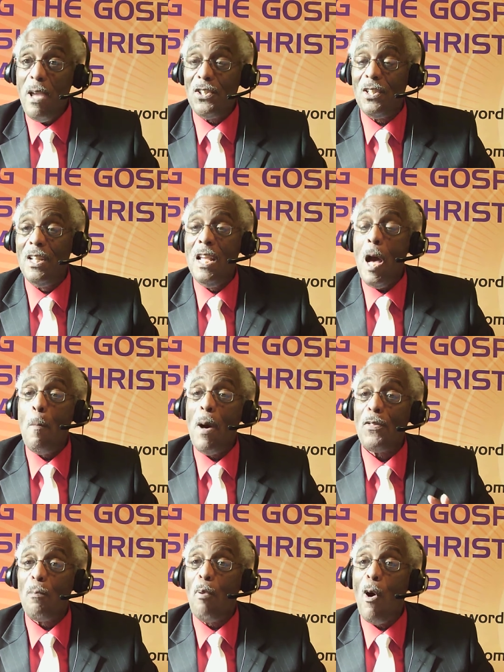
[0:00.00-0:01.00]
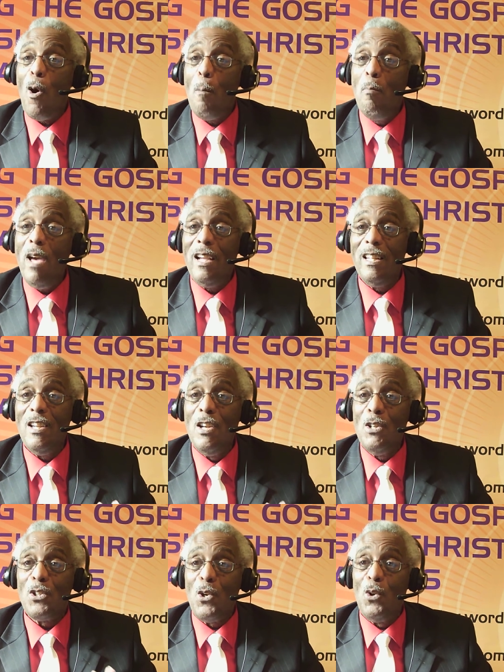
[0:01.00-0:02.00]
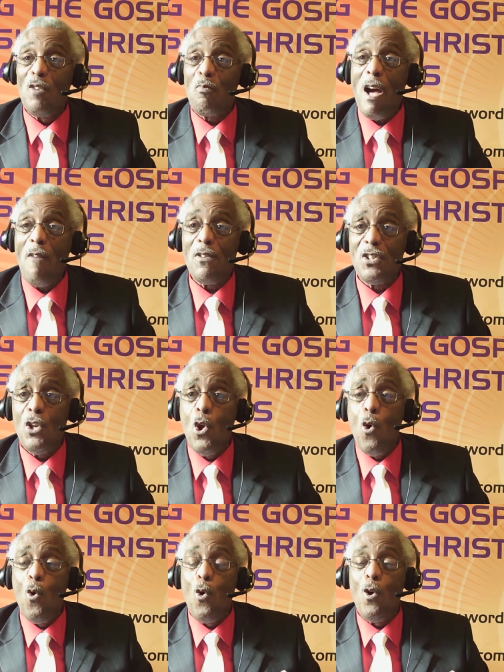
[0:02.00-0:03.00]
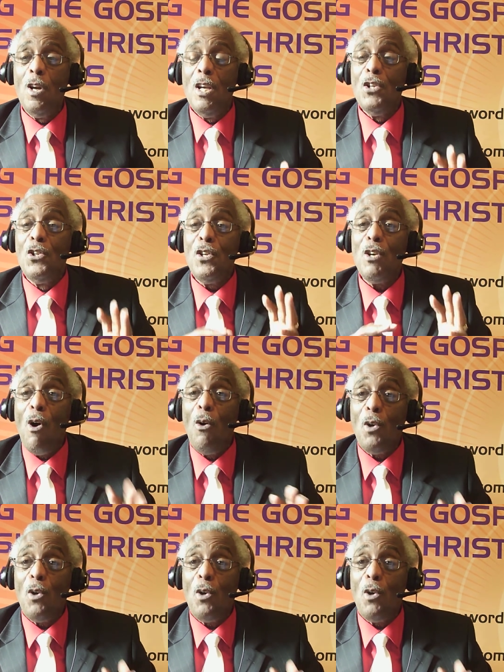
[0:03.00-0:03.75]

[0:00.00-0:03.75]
where we are offering two dynamite courses.